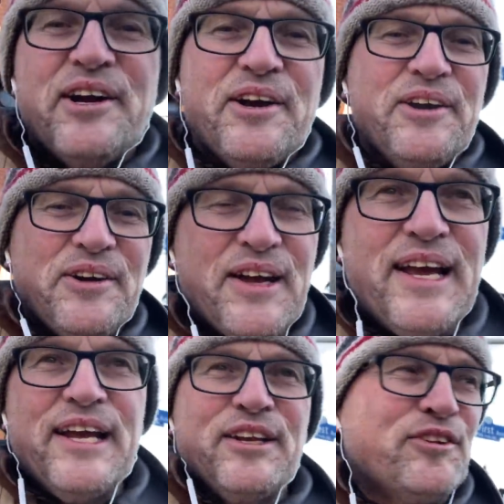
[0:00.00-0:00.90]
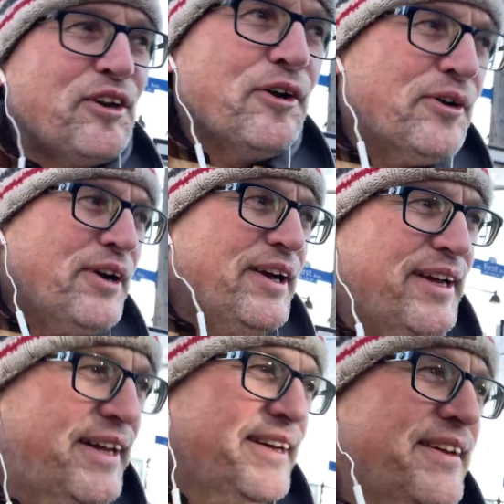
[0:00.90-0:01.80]
Okay, so
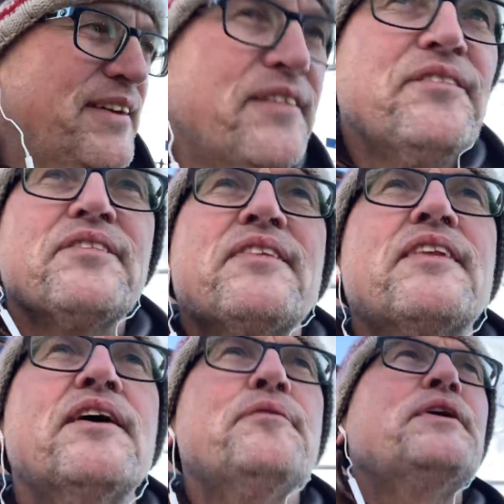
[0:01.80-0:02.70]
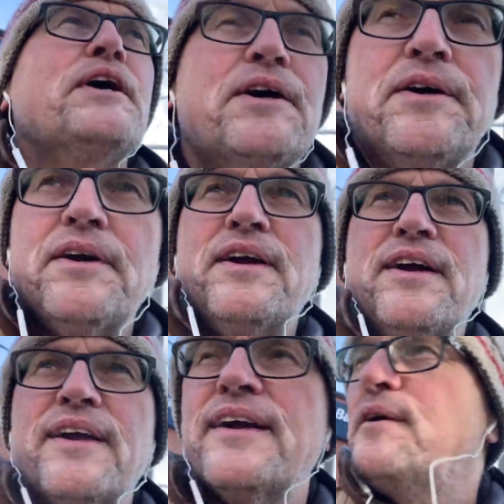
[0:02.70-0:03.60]
there we are.
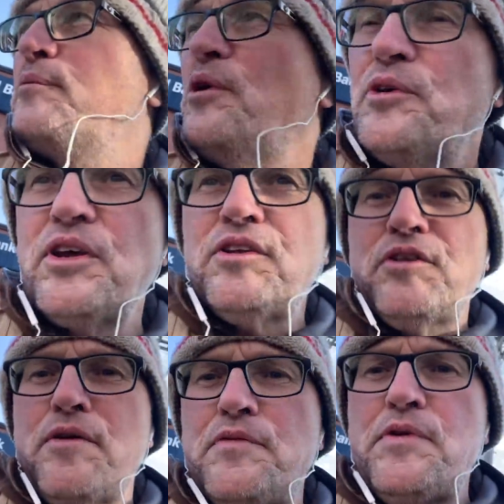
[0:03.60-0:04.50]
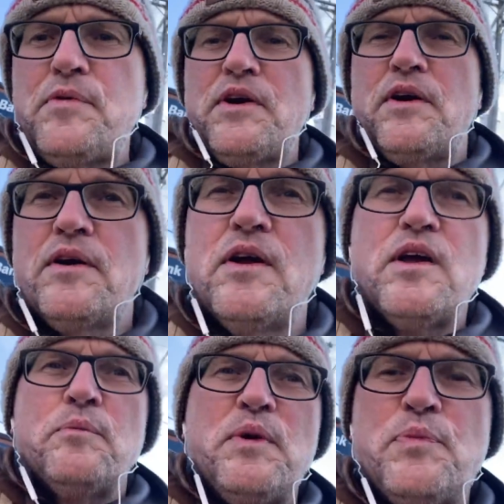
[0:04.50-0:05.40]
Protests everywhere.
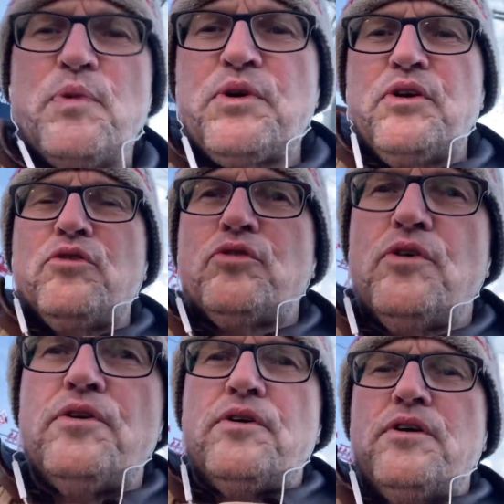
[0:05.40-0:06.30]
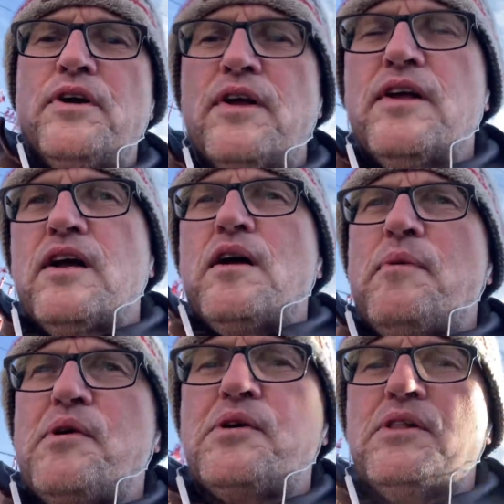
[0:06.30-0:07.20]
People concerned
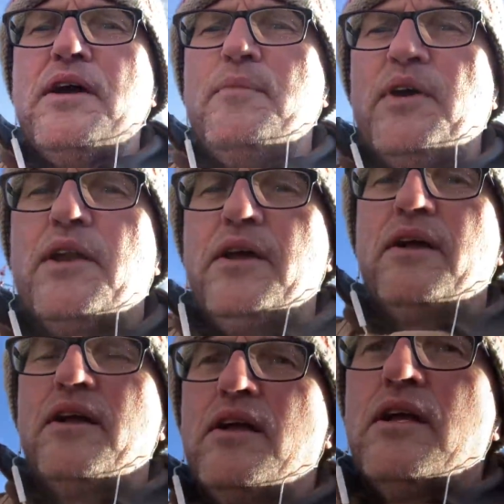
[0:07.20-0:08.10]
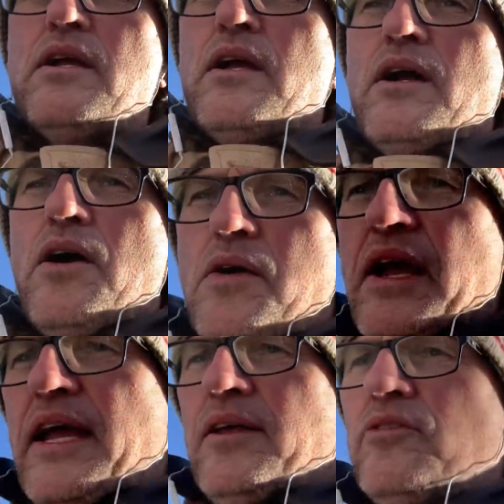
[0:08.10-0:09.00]
about climate.
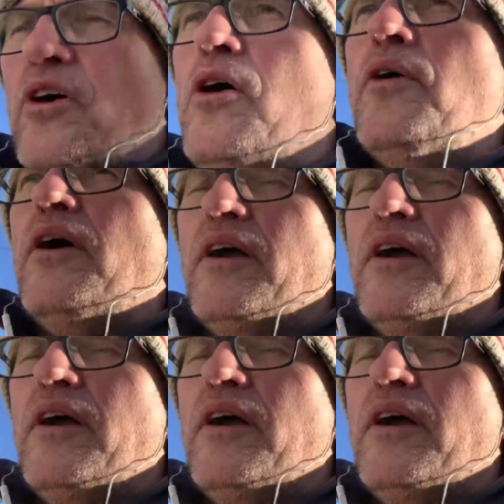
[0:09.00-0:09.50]
Okay, so